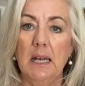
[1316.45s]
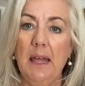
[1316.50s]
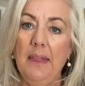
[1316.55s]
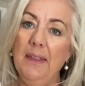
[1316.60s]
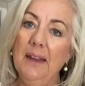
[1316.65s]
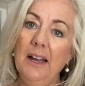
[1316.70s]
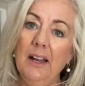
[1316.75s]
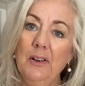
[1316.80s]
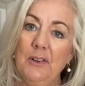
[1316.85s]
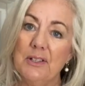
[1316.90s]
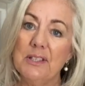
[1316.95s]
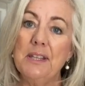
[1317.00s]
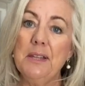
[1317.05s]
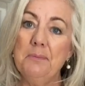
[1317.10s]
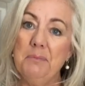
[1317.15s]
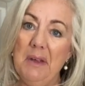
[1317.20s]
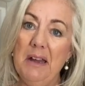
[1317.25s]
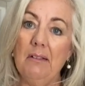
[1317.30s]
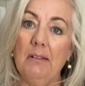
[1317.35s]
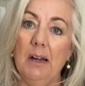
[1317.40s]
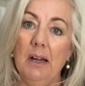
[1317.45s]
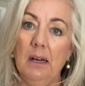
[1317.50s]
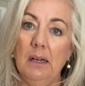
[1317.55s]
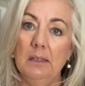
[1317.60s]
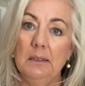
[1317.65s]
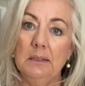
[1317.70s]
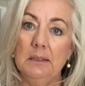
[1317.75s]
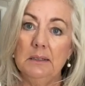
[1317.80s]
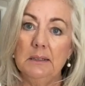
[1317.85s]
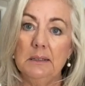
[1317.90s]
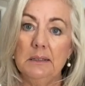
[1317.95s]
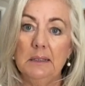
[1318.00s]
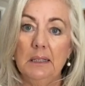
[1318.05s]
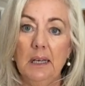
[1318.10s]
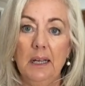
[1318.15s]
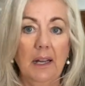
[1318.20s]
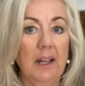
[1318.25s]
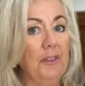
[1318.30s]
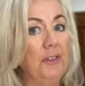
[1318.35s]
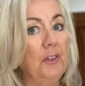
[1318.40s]
And then I looked in the mirror
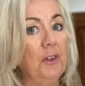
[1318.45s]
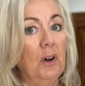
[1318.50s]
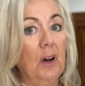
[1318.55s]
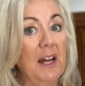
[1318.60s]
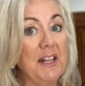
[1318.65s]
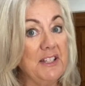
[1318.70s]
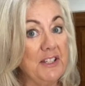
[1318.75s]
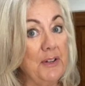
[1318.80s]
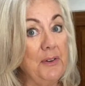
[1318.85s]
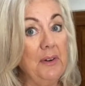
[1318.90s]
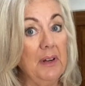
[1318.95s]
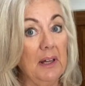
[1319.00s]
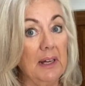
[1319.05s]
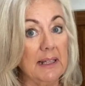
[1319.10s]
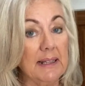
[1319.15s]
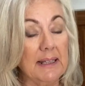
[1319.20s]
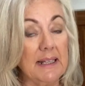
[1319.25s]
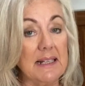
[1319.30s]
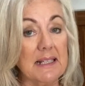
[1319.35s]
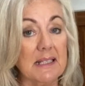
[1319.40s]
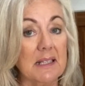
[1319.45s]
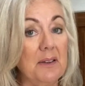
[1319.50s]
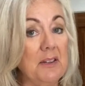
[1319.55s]
and I thought, I do like this.